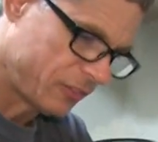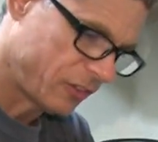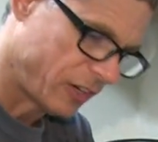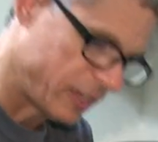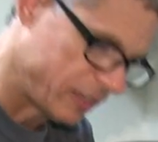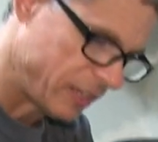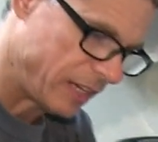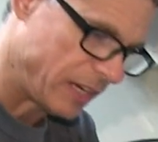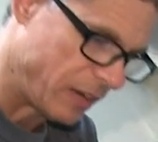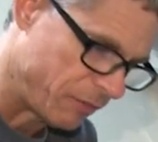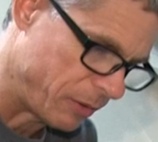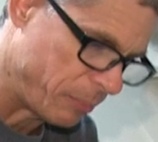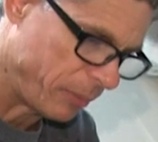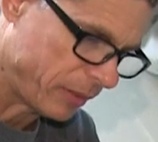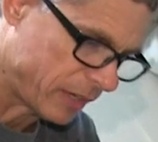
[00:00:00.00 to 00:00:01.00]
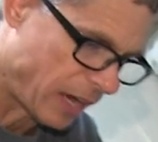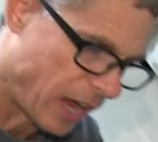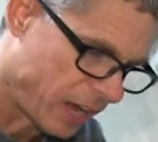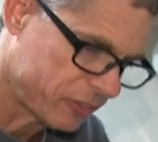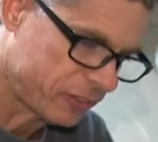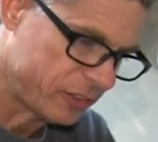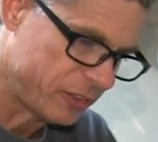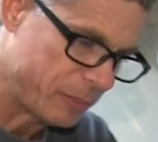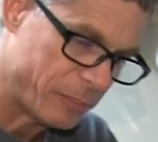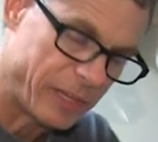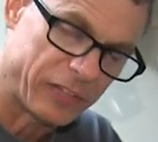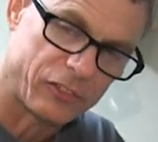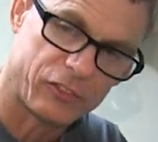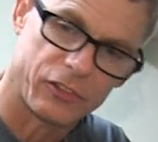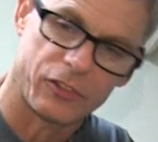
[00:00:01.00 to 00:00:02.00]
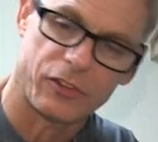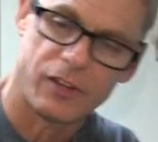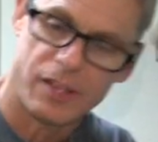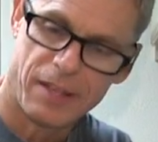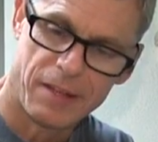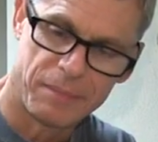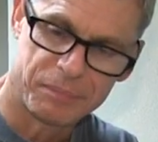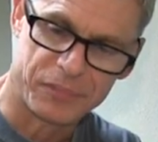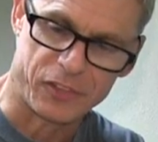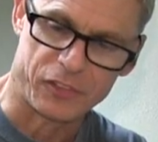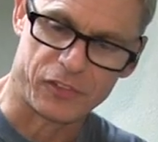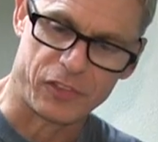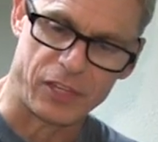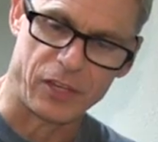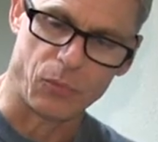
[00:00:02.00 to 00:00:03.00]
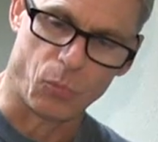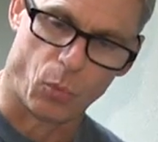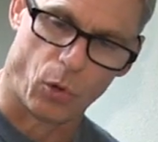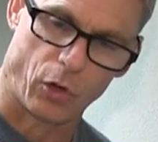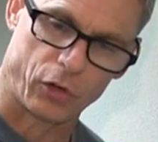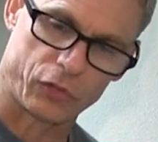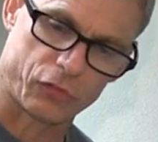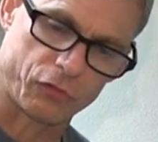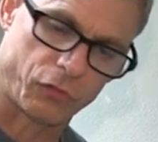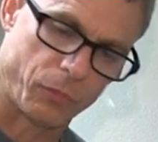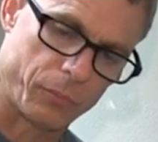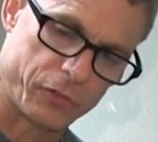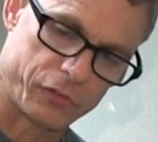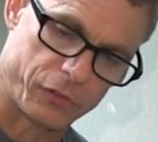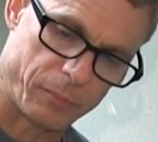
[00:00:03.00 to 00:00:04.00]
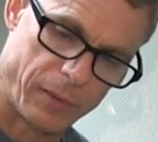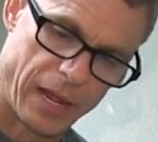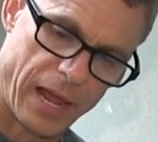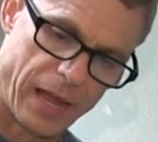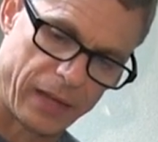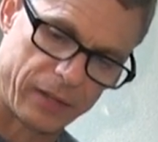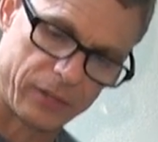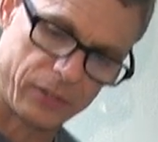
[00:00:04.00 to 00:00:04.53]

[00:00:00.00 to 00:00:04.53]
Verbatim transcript: trying to take every precaution to make sure this thing works for Mister Matt.